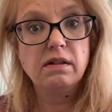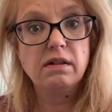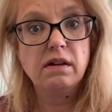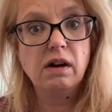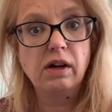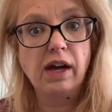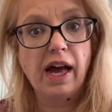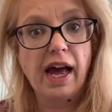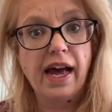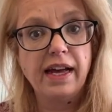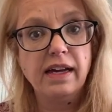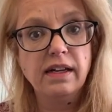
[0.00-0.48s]

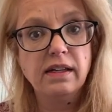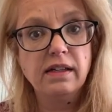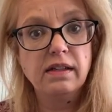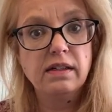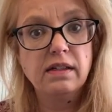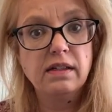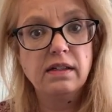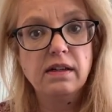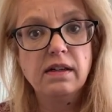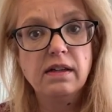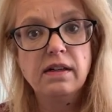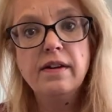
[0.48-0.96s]
Okay.
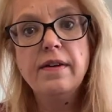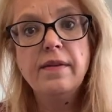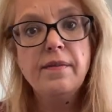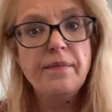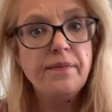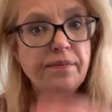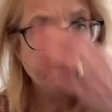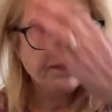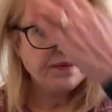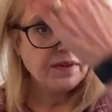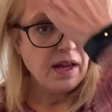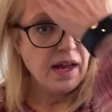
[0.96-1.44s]

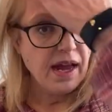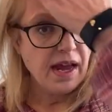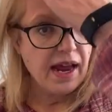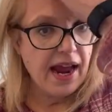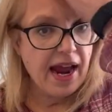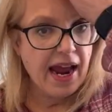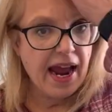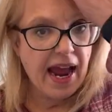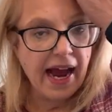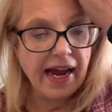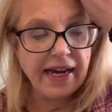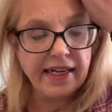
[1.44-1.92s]

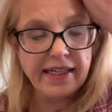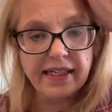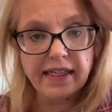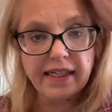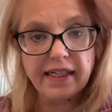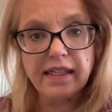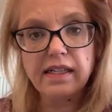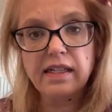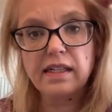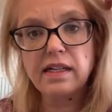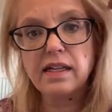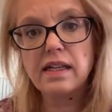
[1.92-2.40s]
And,
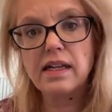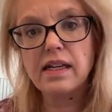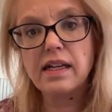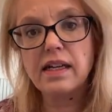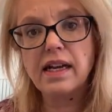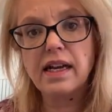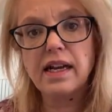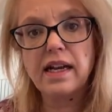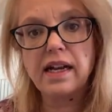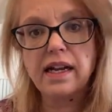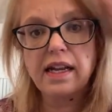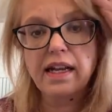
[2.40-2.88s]

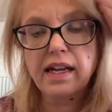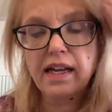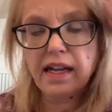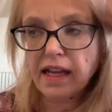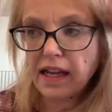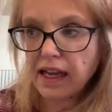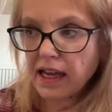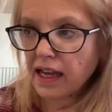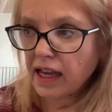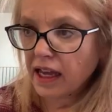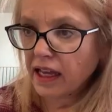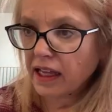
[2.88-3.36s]

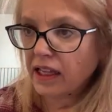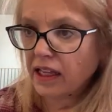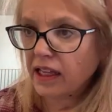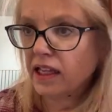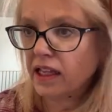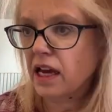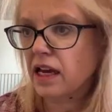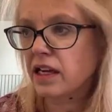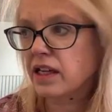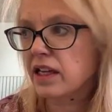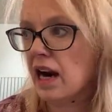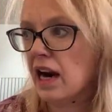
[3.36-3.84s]

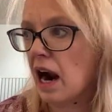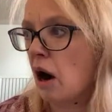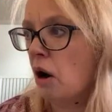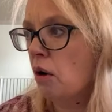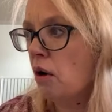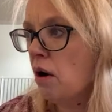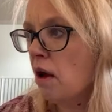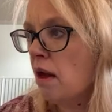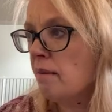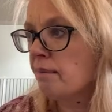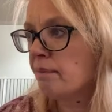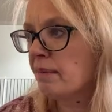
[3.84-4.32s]
you know,
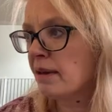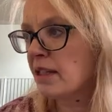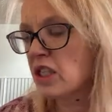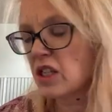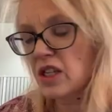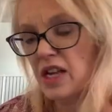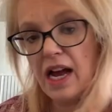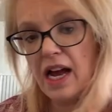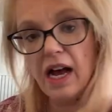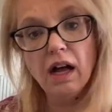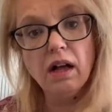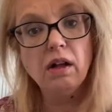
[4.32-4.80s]
but
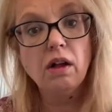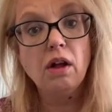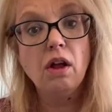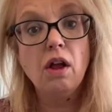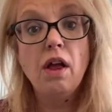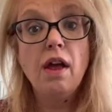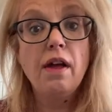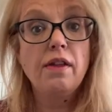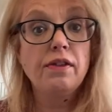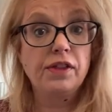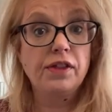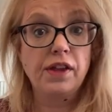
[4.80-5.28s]
still,
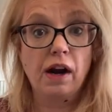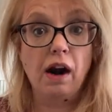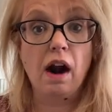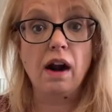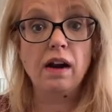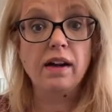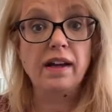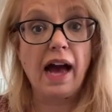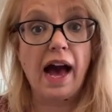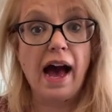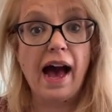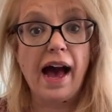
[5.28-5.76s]
there
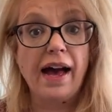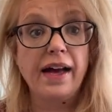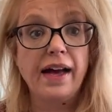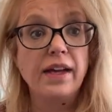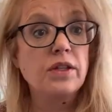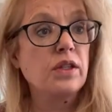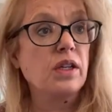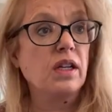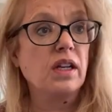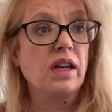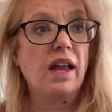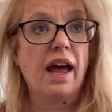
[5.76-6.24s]
are
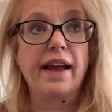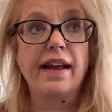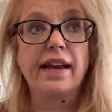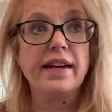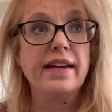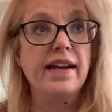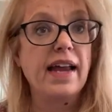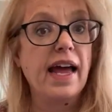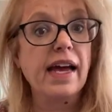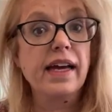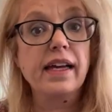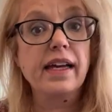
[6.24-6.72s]
guys like
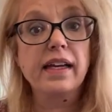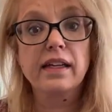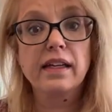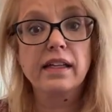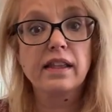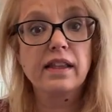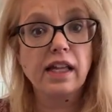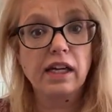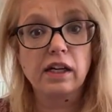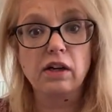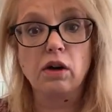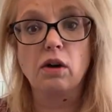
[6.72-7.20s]
Nick
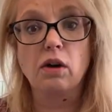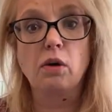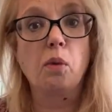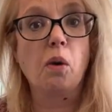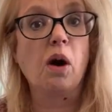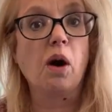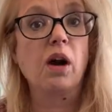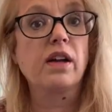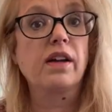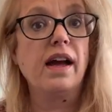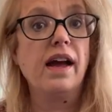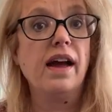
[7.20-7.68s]
that go to
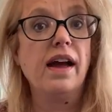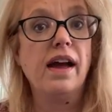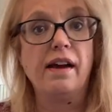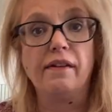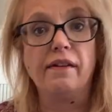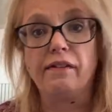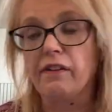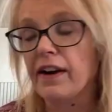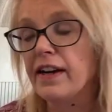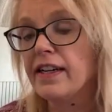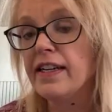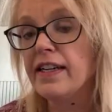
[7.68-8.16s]
work
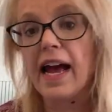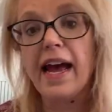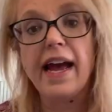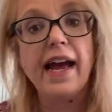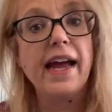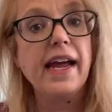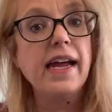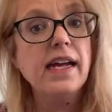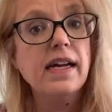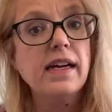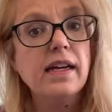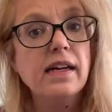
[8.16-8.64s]
every
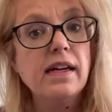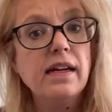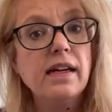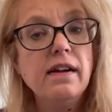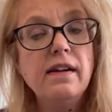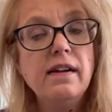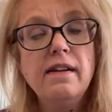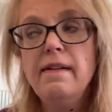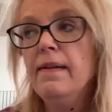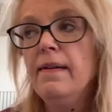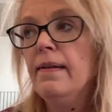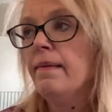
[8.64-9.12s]
day.
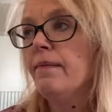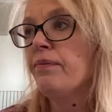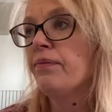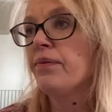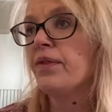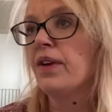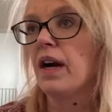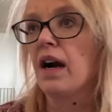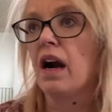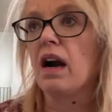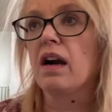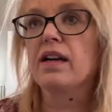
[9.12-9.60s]

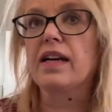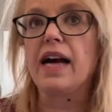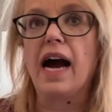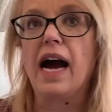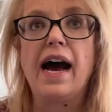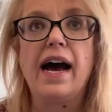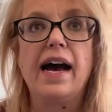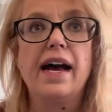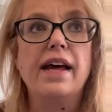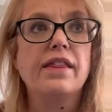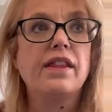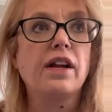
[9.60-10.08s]
There
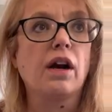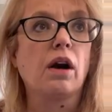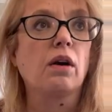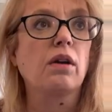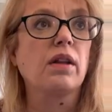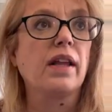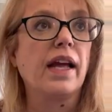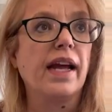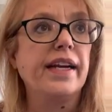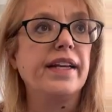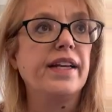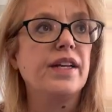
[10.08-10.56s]
are
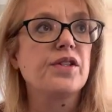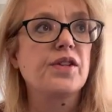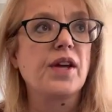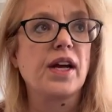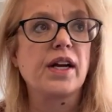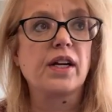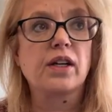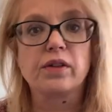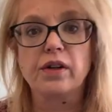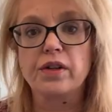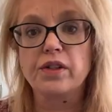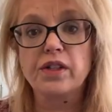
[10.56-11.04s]
ladies
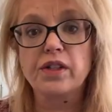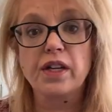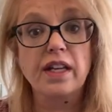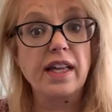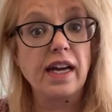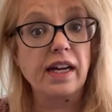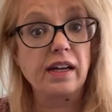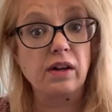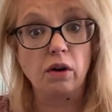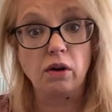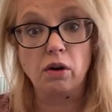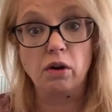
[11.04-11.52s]
like Chrissy
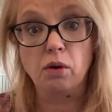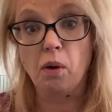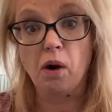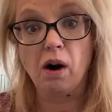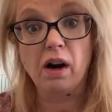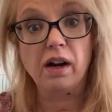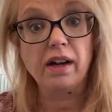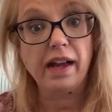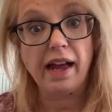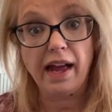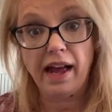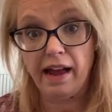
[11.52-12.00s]
that go to
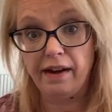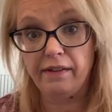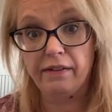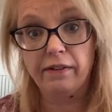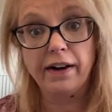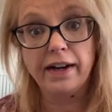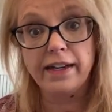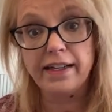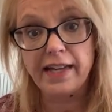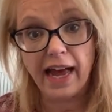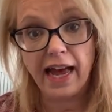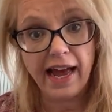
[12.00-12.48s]
work
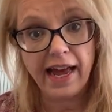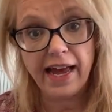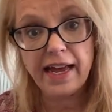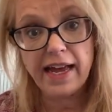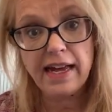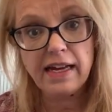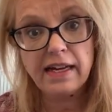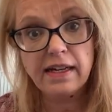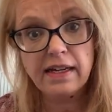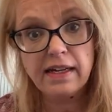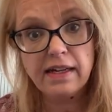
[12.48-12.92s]
every day.